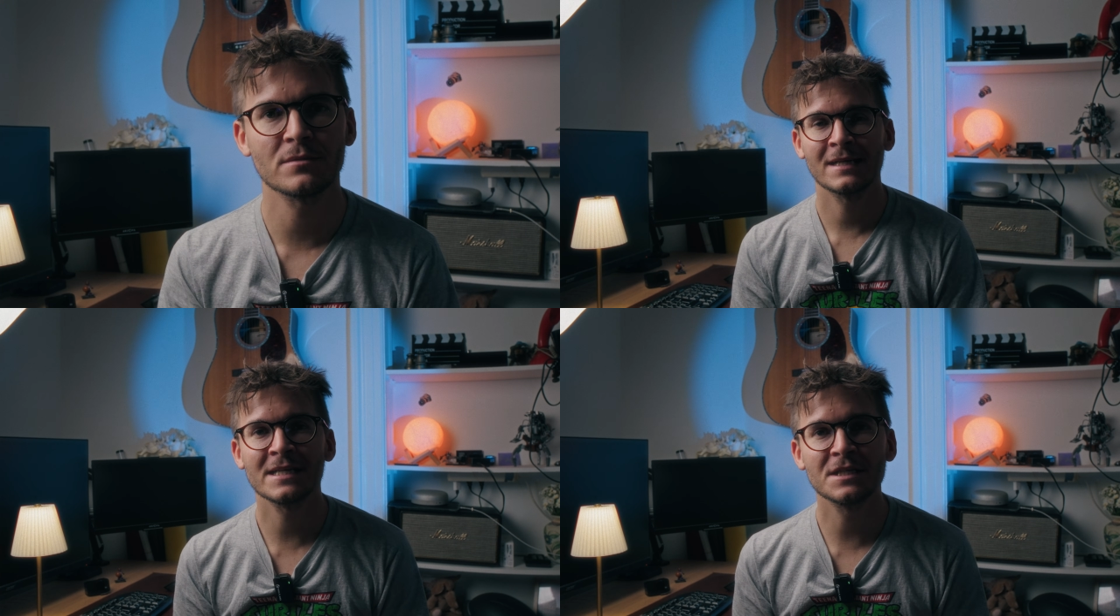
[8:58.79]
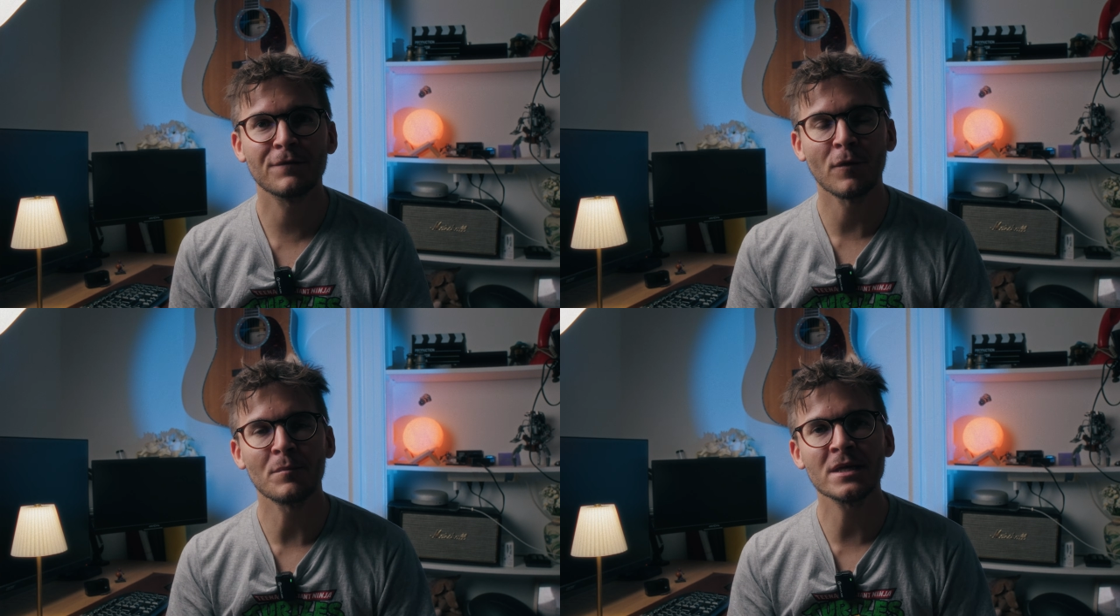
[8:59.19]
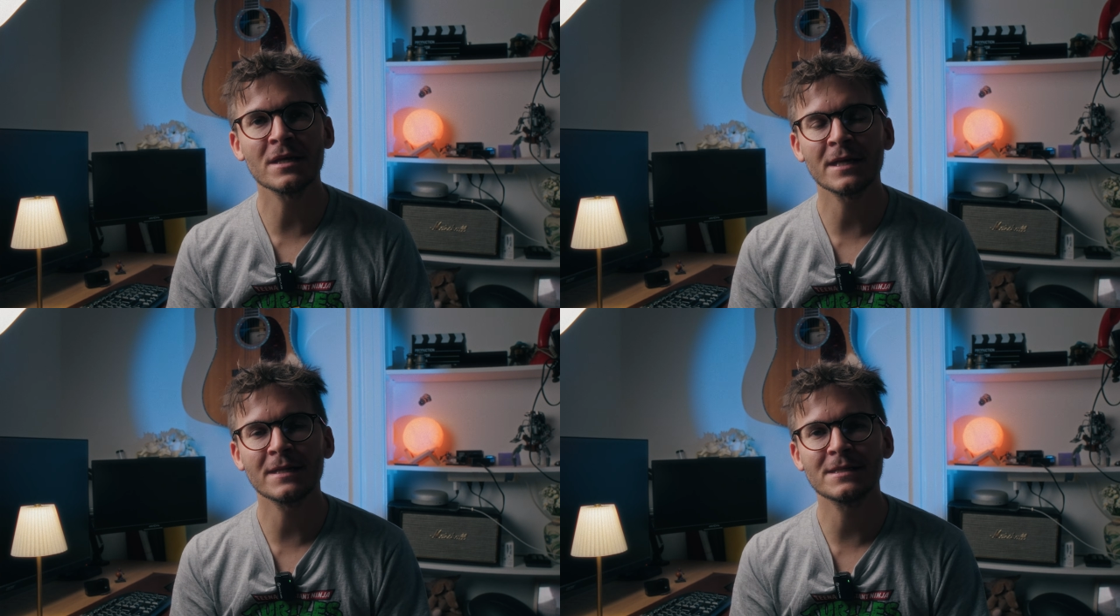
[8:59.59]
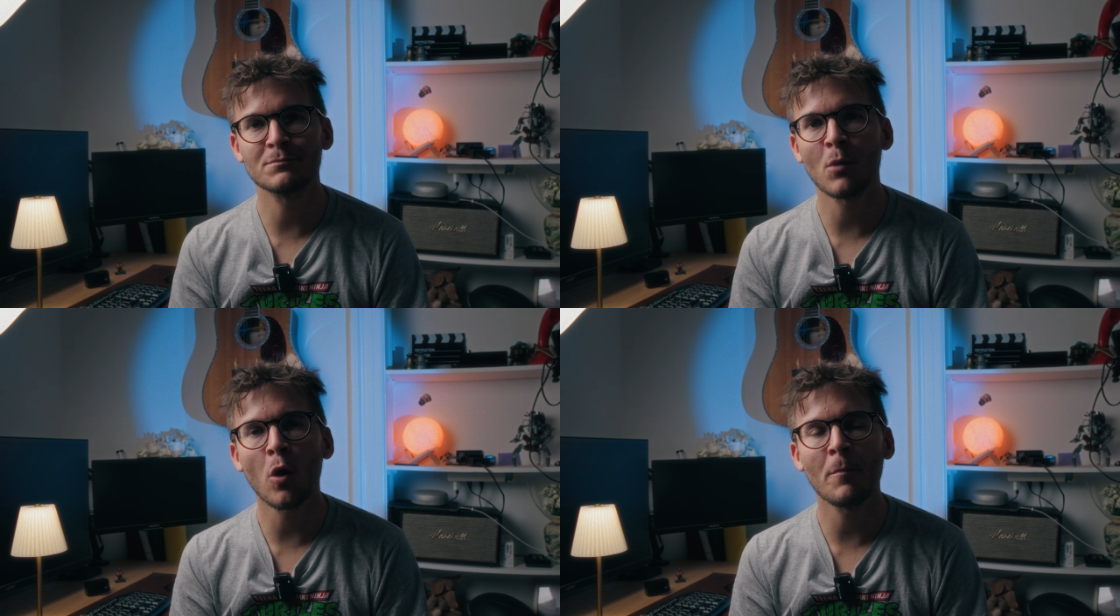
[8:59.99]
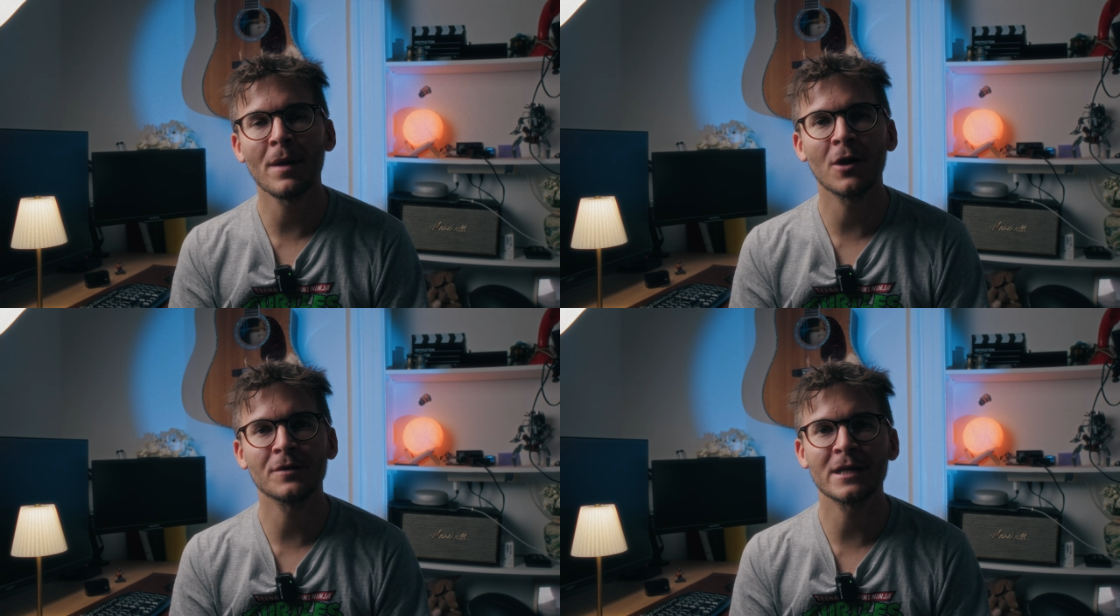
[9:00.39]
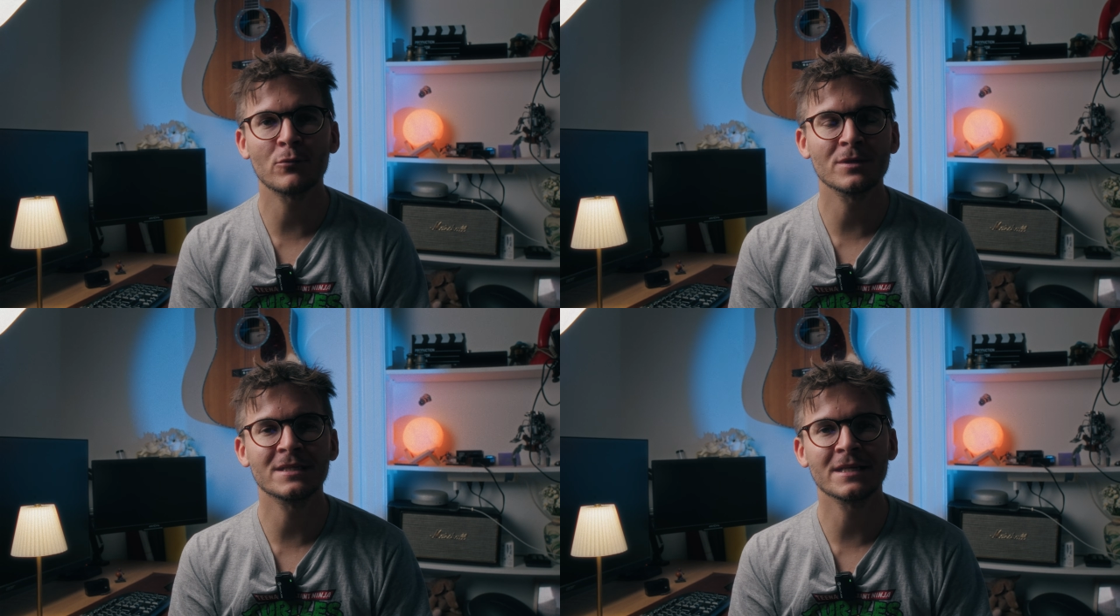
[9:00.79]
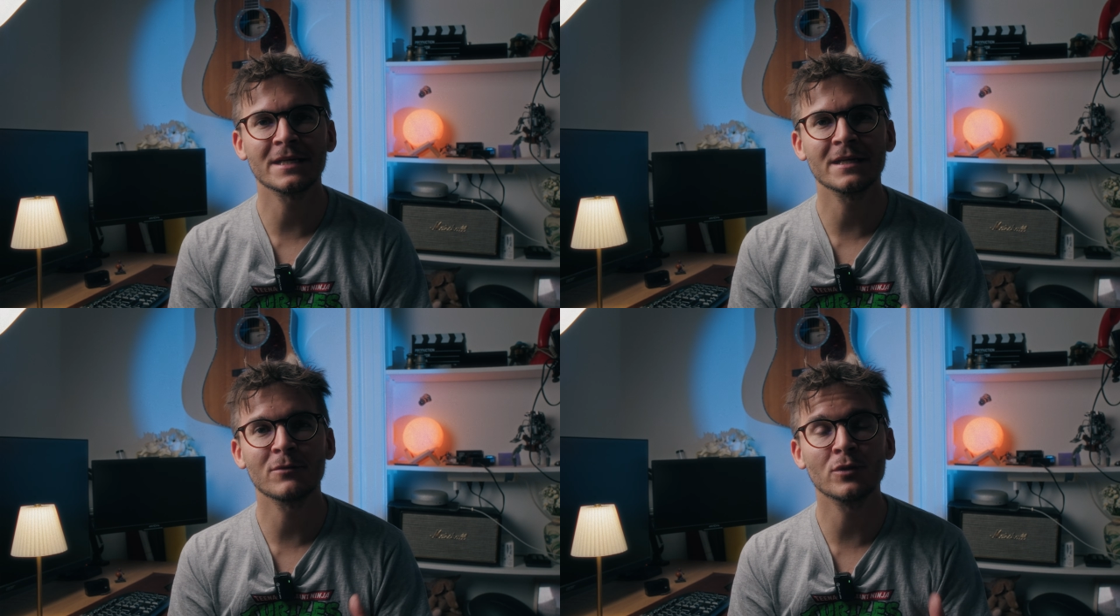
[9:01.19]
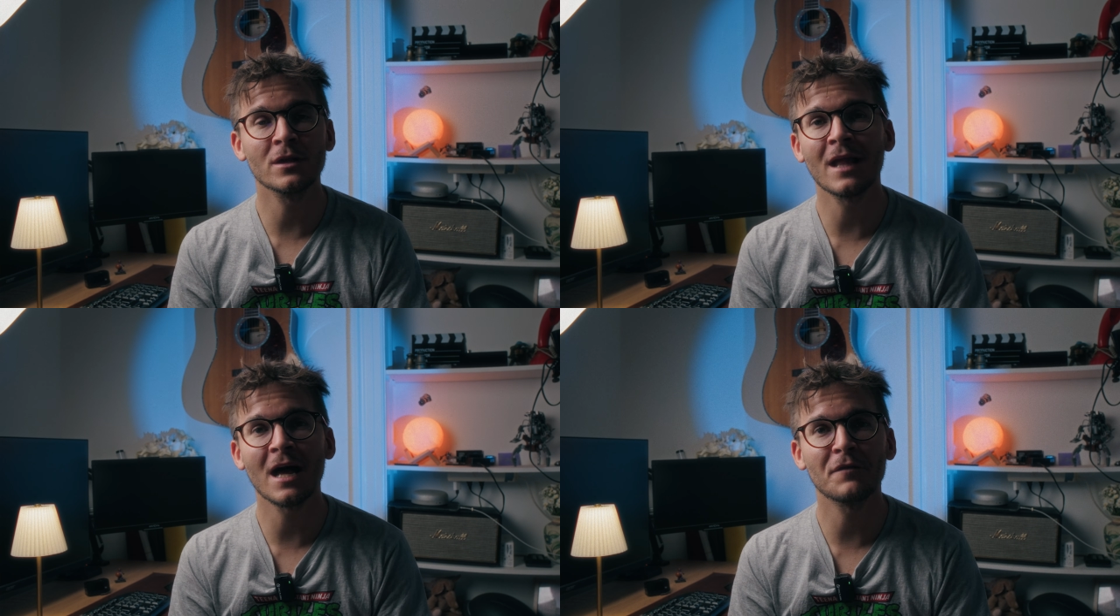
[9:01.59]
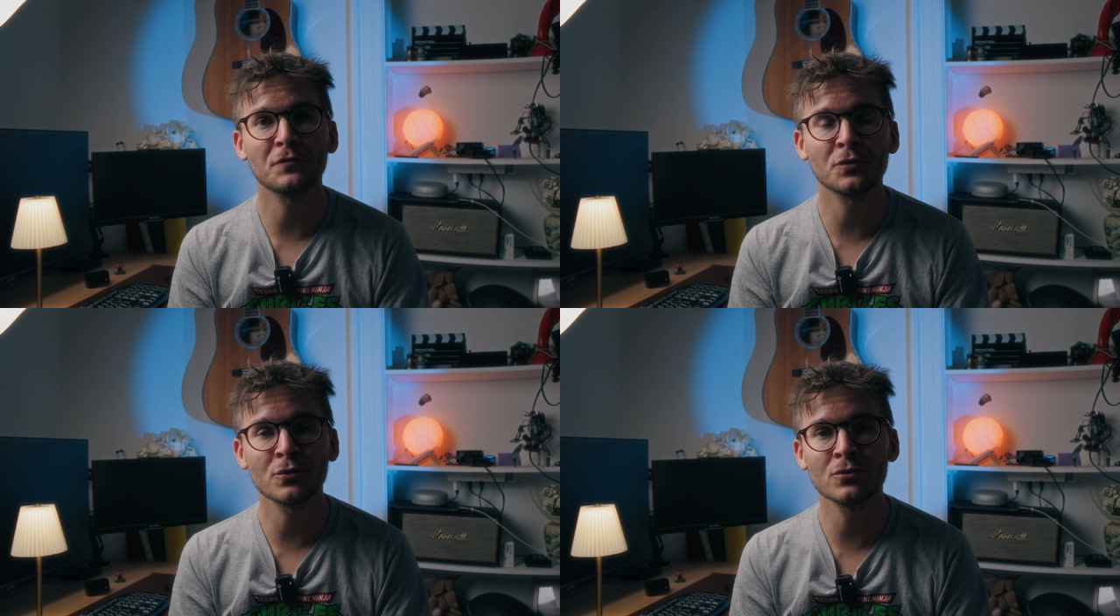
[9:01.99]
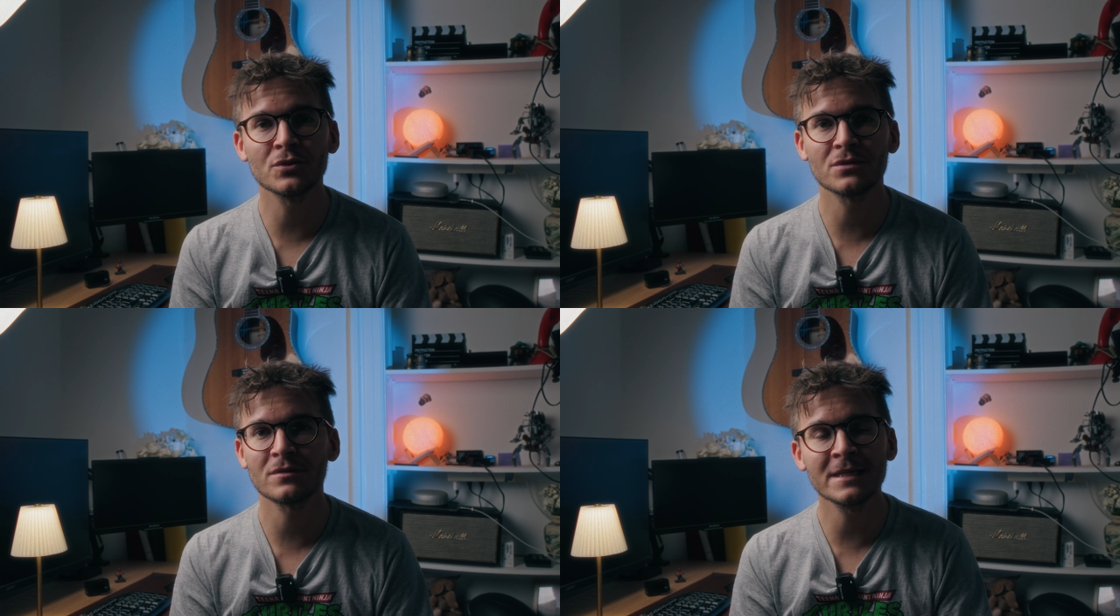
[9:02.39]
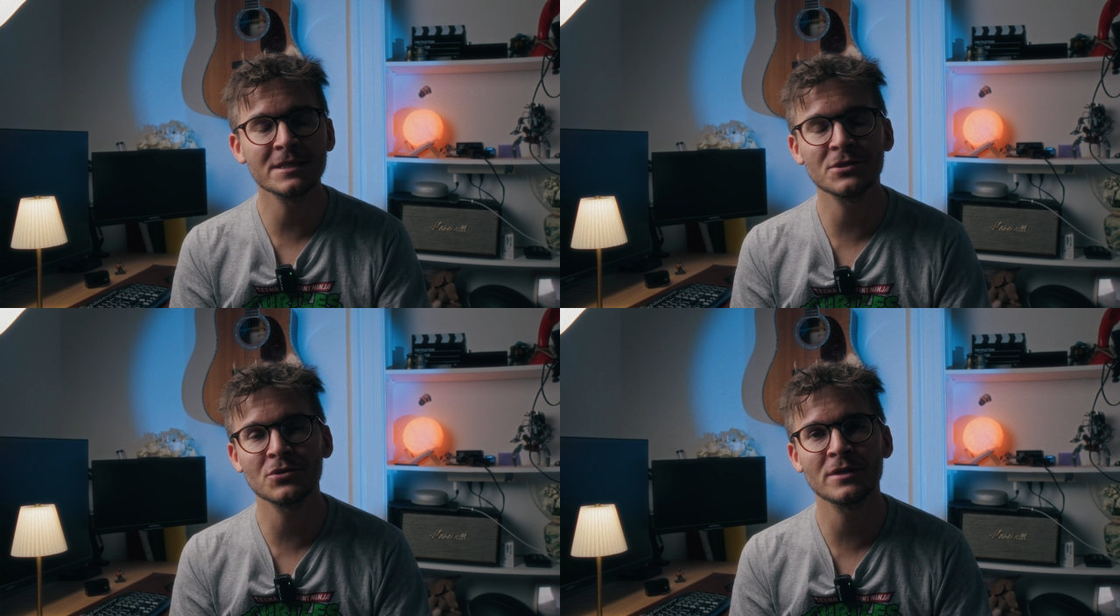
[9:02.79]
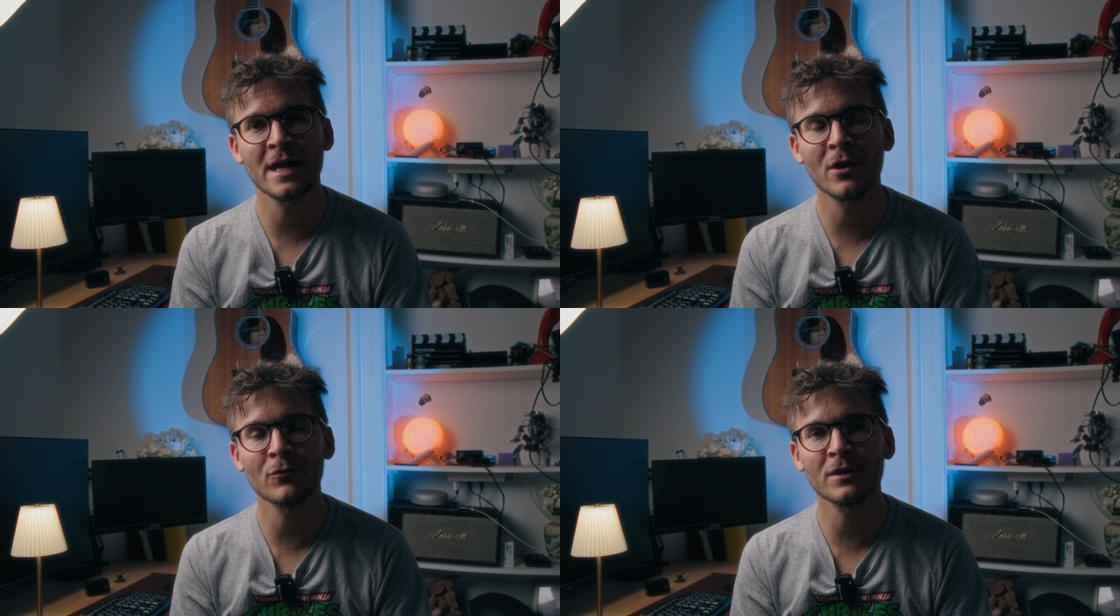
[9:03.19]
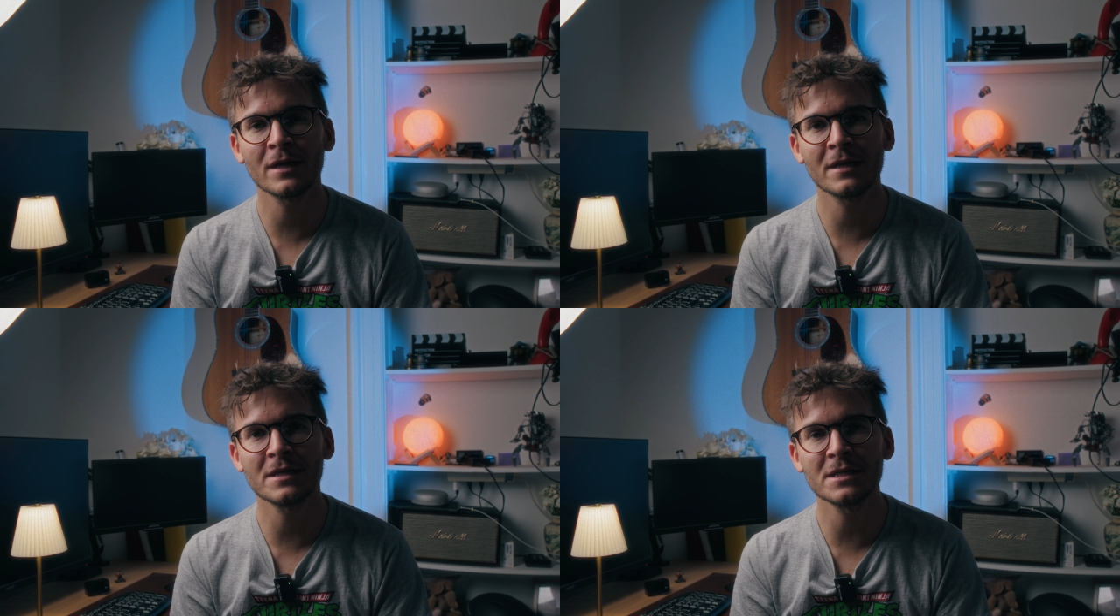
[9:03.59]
At least for me, it's more about everyday real life use, easy to carry and